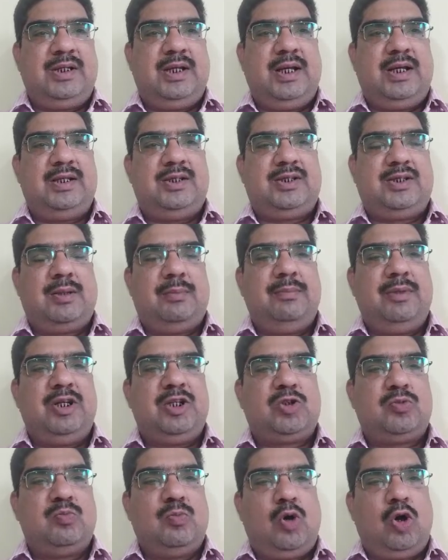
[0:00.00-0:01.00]
had some
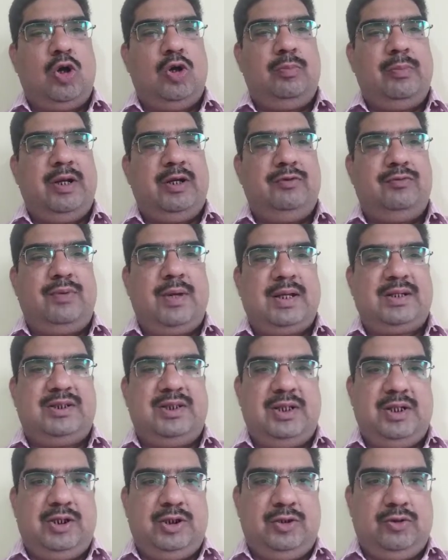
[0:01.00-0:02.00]
small
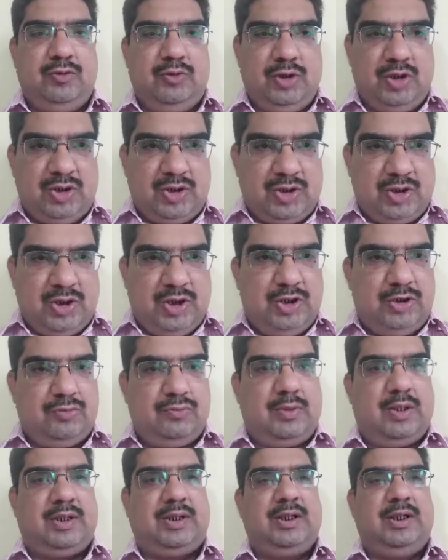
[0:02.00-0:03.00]
manufacturing units
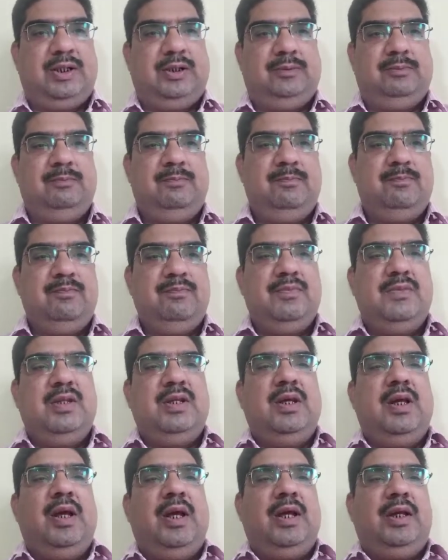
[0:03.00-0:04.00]
is working.
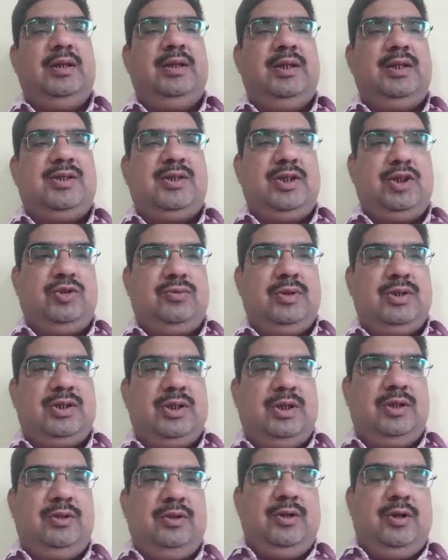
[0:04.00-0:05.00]
In this
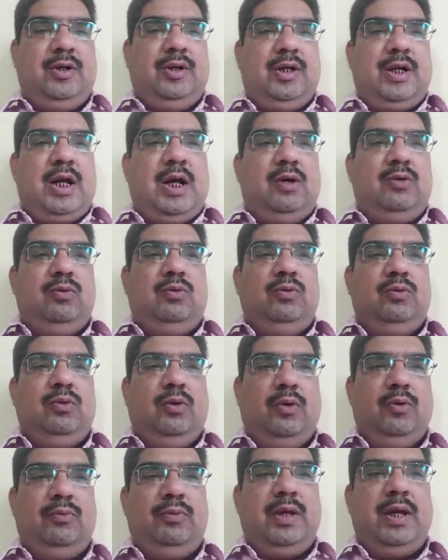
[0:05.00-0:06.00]
situation, now
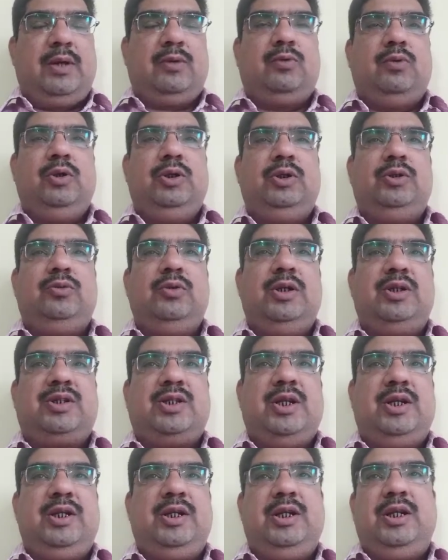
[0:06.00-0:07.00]
we are going to
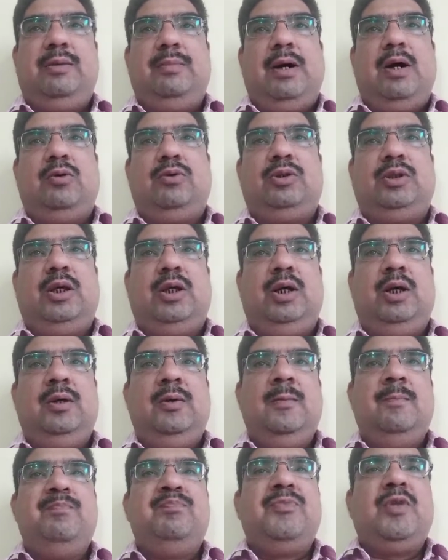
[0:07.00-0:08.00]
study about the
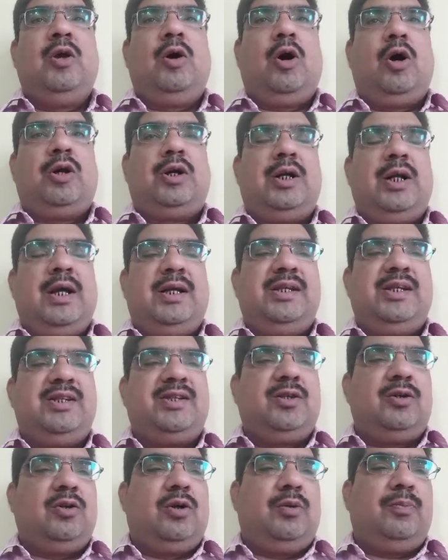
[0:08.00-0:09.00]

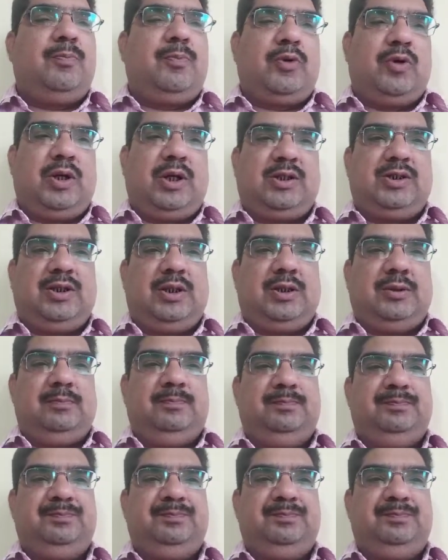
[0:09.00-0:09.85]
organization of production.